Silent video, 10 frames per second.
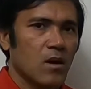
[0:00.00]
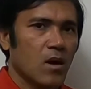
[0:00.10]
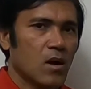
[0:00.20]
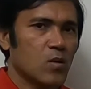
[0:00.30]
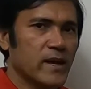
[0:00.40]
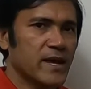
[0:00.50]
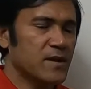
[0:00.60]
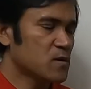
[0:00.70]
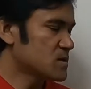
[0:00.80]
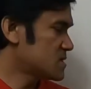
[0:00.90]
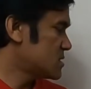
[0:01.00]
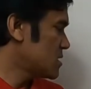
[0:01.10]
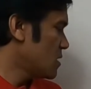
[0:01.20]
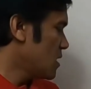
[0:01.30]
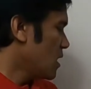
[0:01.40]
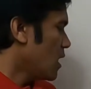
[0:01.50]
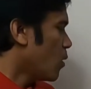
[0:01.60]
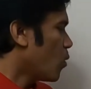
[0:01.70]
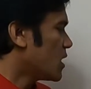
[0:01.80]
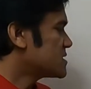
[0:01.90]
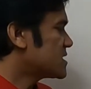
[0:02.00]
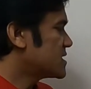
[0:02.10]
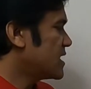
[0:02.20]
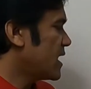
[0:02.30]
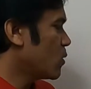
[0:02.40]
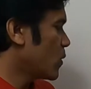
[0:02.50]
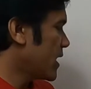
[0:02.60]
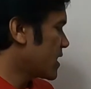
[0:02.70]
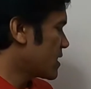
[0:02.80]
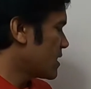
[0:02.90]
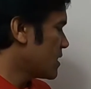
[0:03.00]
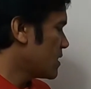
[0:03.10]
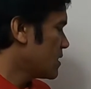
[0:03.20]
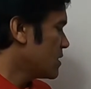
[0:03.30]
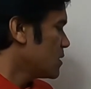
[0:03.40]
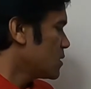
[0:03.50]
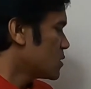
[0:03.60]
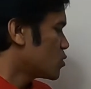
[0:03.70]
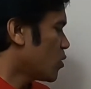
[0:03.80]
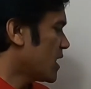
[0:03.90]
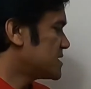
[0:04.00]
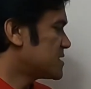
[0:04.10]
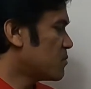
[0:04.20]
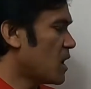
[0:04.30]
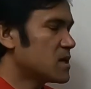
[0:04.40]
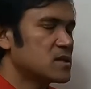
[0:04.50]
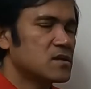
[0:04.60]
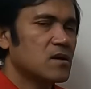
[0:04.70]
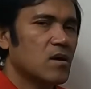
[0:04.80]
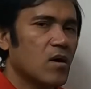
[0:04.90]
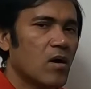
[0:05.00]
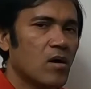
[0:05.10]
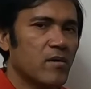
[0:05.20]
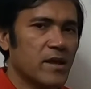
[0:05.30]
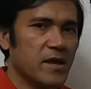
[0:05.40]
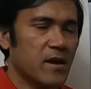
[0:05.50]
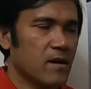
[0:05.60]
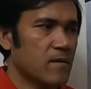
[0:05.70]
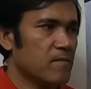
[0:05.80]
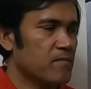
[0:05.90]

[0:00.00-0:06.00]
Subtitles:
Or we can use once a day, week, twice a month, or year.